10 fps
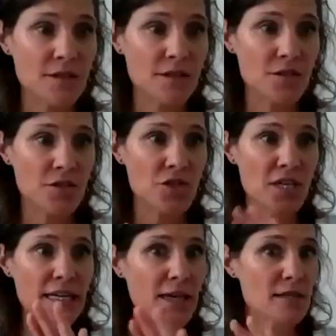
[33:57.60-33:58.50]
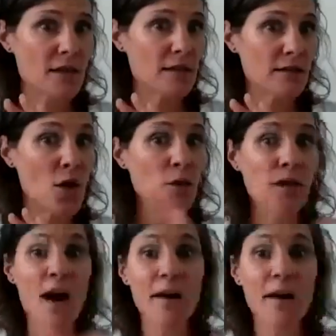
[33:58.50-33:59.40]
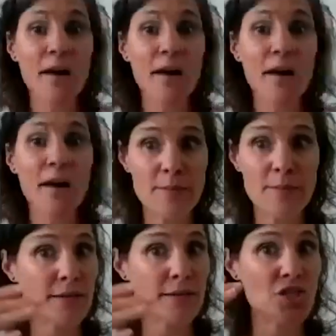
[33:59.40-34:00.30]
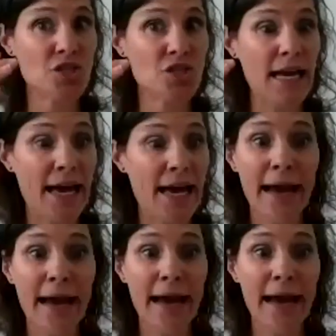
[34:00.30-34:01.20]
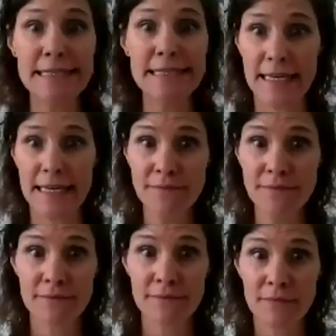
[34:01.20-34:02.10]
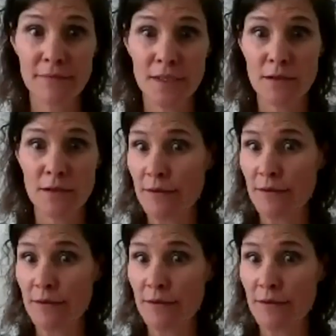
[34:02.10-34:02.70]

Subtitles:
she is no longer a preferred client, but she had her ID. I was